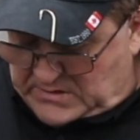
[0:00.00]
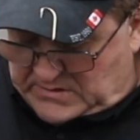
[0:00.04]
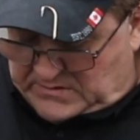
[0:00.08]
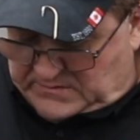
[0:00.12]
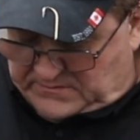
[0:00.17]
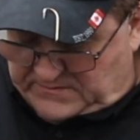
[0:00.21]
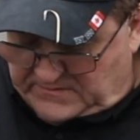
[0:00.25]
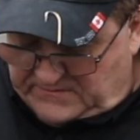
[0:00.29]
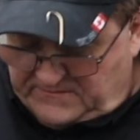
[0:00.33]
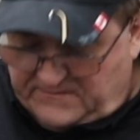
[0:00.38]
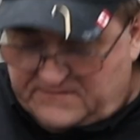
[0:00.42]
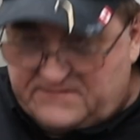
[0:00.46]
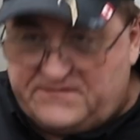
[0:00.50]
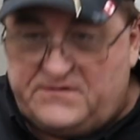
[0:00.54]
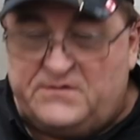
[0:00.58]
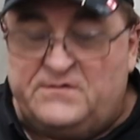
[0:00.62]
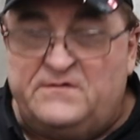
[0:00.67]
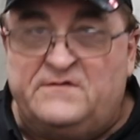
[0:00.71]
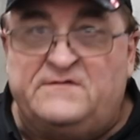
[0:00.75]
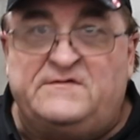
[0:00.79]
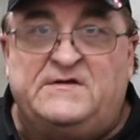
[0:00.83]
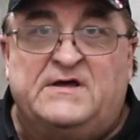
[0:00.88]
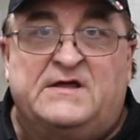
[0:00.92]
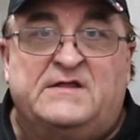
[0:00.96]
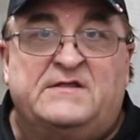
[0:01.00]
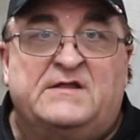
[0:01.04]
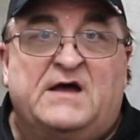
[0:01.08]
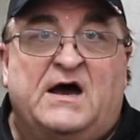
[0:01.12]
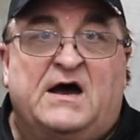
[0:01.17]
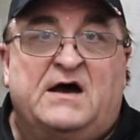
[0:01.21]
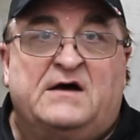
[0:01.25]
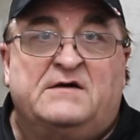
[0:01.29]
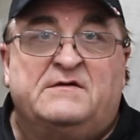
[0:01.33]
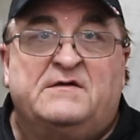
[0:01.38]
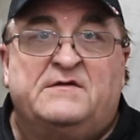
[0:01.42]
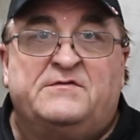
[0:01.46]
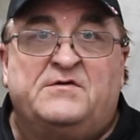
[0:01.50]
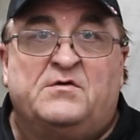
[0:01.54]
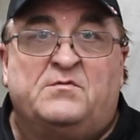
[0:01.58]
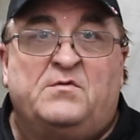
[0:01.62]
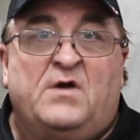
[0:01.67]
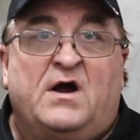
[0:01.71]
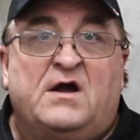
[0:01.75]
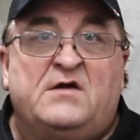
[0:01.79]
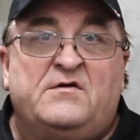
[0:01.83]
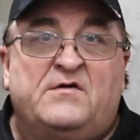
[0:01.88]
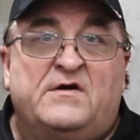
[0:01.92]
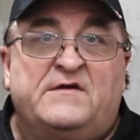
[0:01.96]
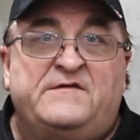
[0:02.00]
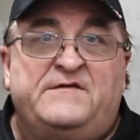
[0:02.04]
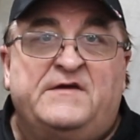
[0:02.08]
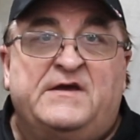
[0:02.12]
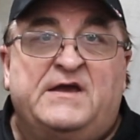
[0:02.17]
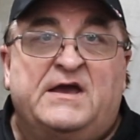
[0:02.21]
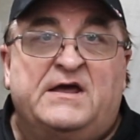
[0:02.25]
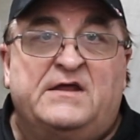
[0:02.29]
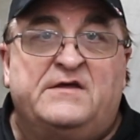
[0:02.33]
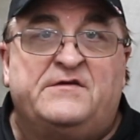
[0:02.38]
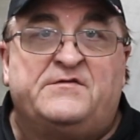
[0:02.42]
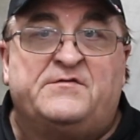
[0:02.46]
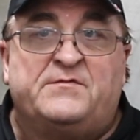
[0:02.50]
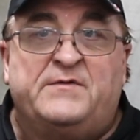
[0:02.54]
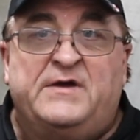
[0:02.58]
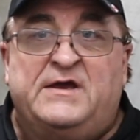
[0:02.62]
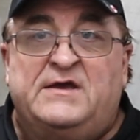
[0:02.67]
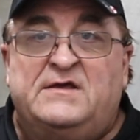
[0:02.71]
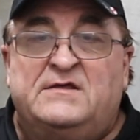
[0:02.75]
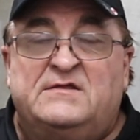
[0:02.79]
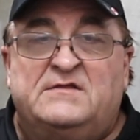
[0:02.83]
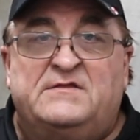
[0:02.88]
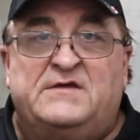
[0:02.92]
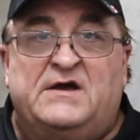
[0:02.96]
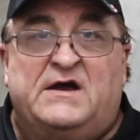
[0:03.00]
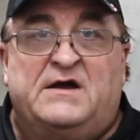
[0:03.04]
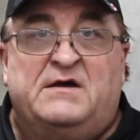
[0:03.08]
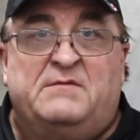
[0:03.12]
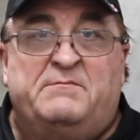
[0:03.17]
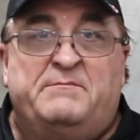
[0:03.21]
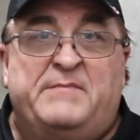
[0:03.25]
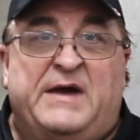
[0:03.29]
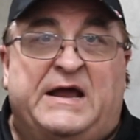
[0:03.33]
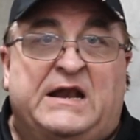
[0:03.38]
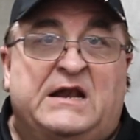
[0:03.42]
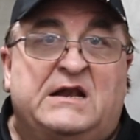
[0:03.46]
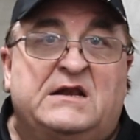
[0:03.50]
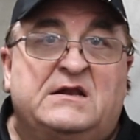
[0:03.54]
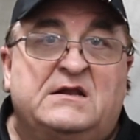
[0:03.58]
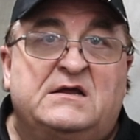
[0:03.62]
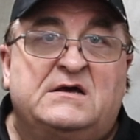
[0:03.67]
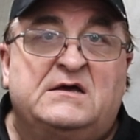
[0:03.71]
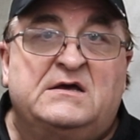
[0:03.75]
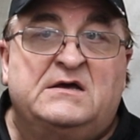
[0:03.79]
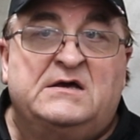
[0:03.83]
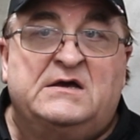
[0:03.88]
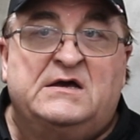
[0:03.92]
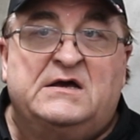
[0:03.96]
this is used in the, uh, the rock crushing industry, the metal